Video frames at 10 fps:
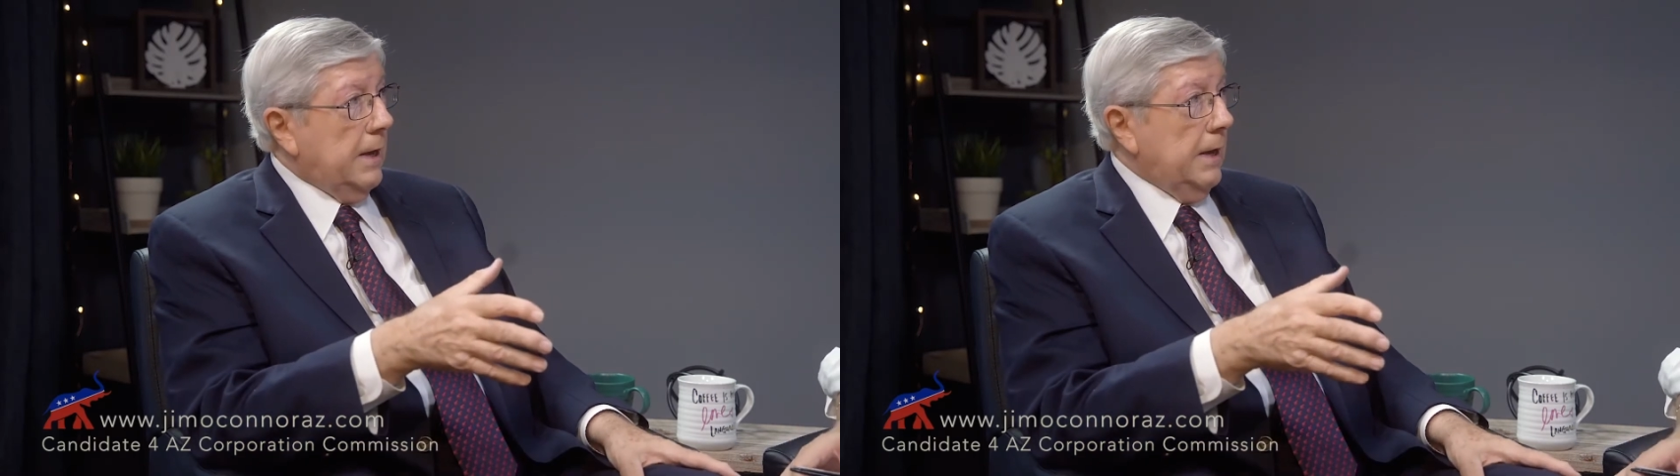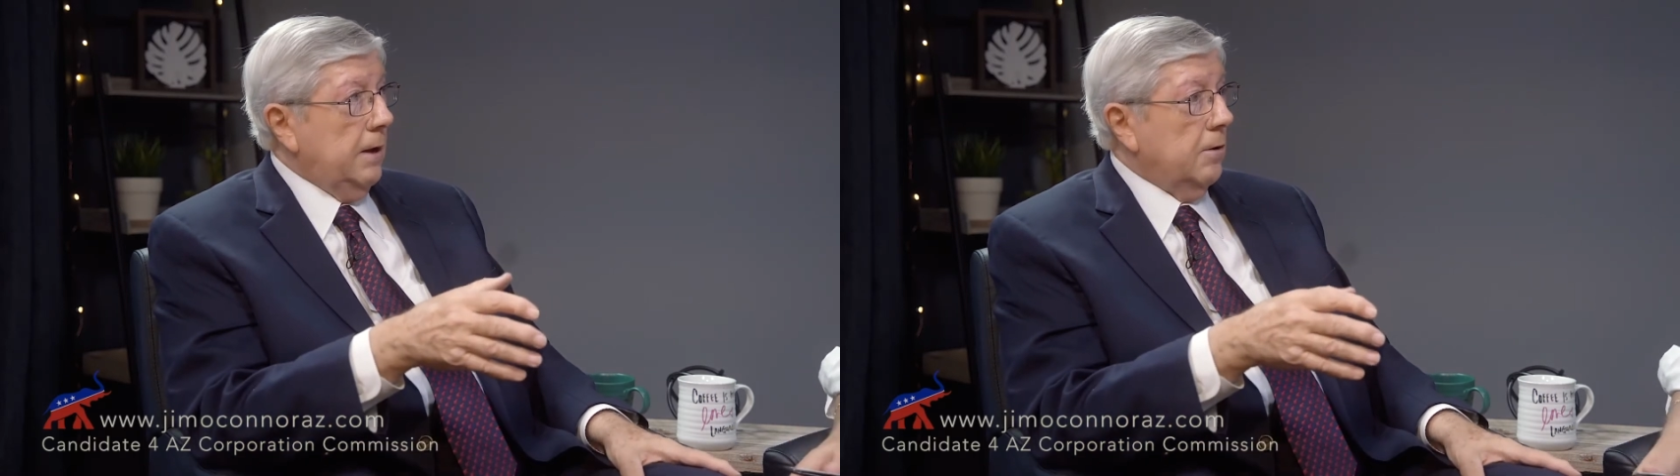
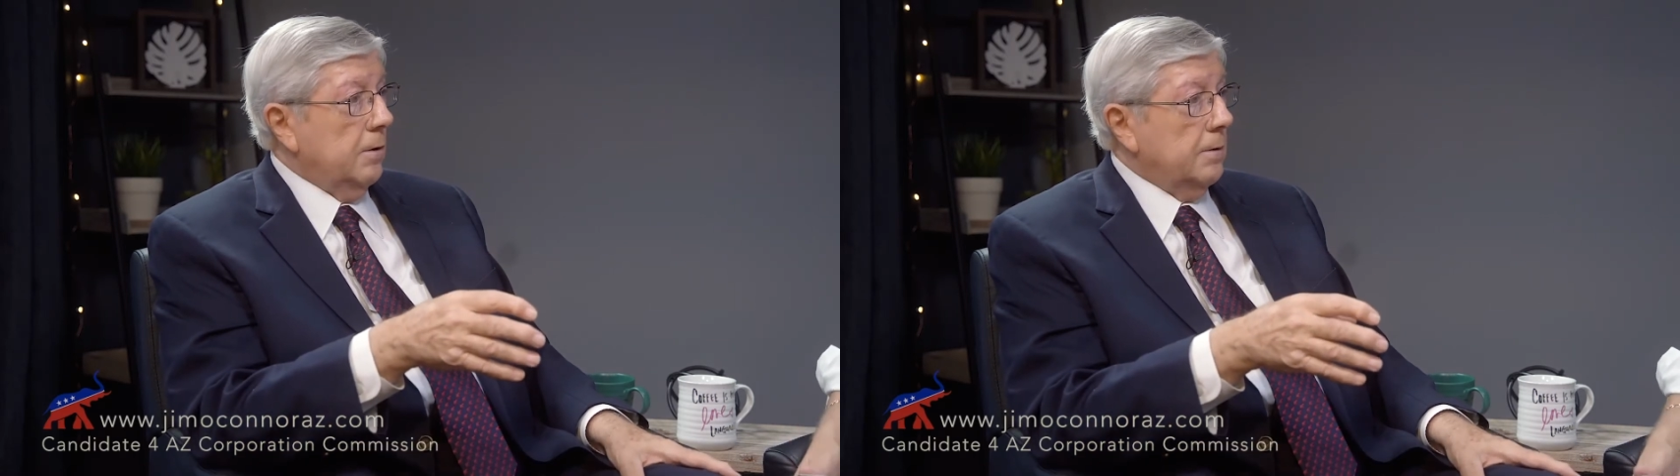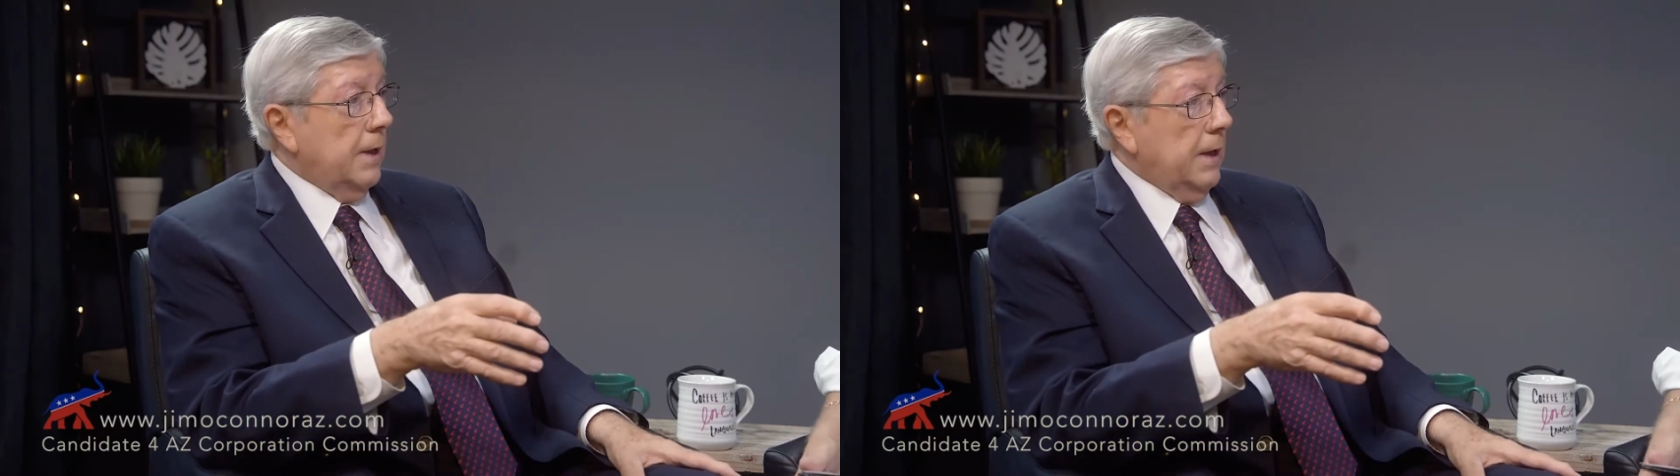
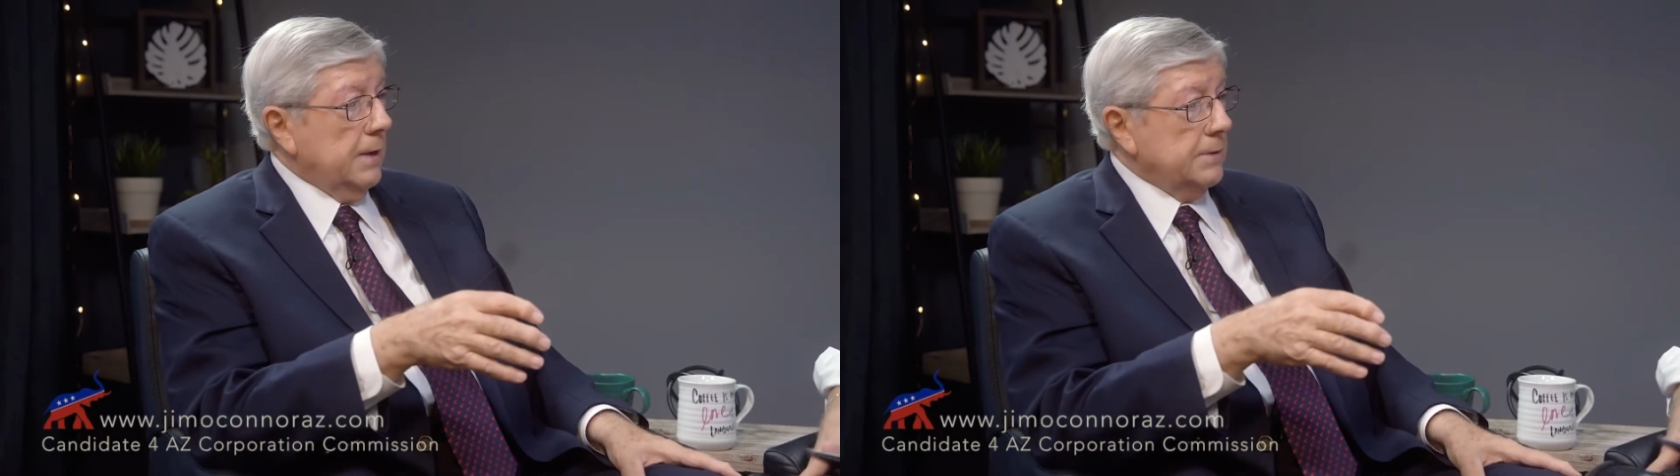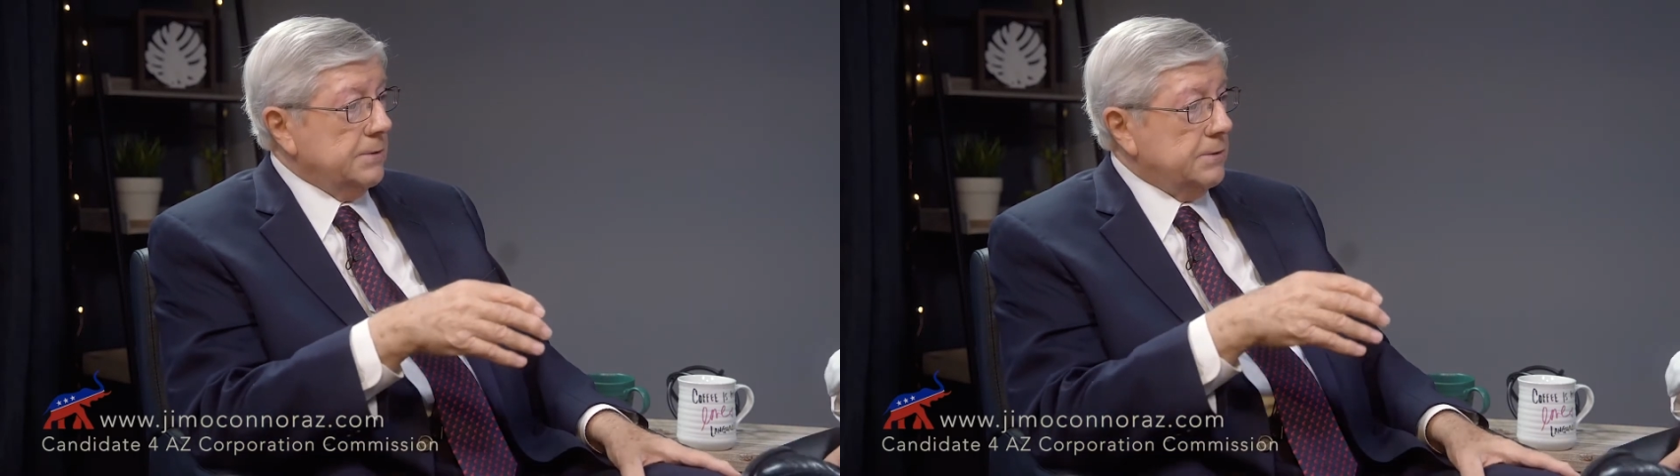hear
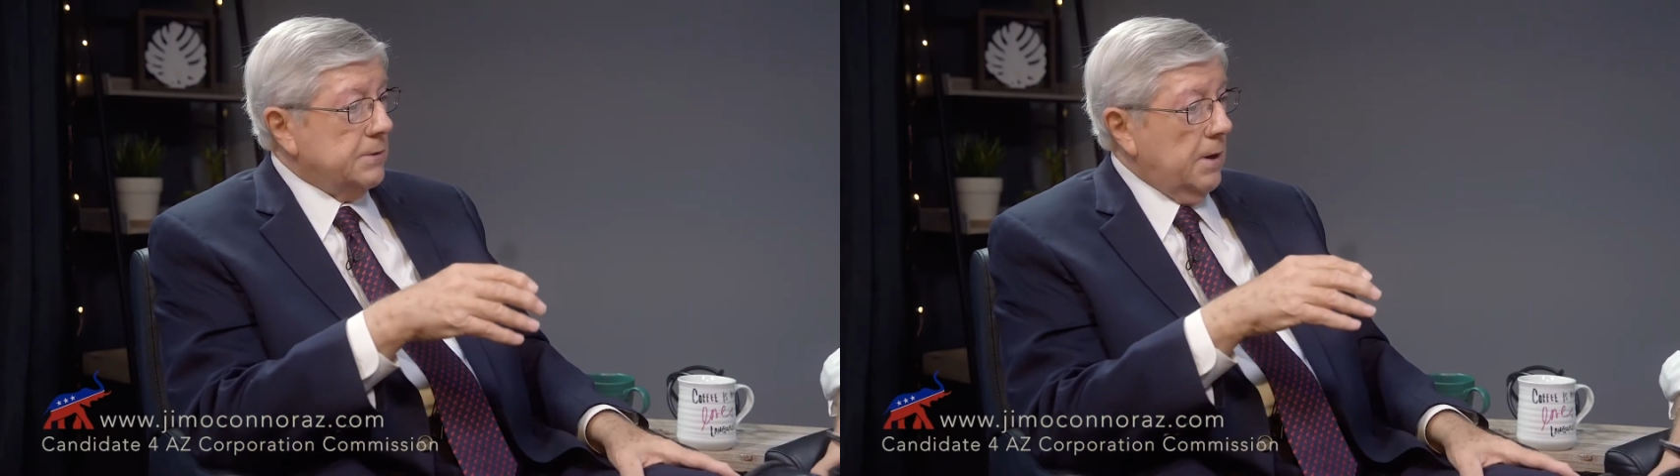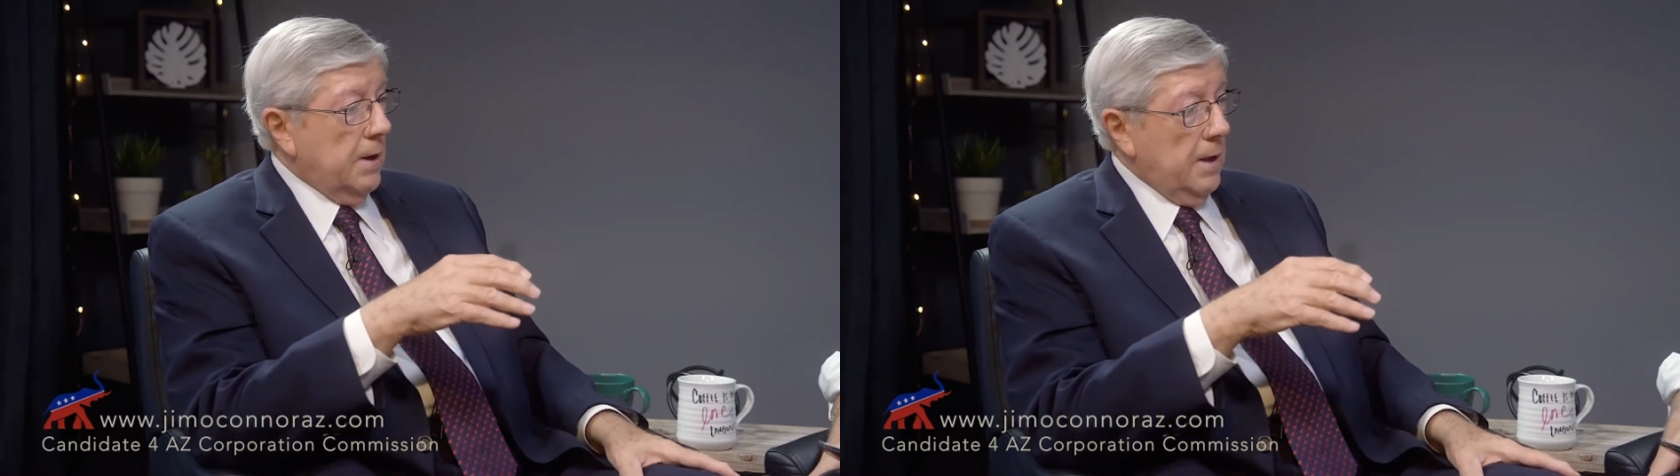is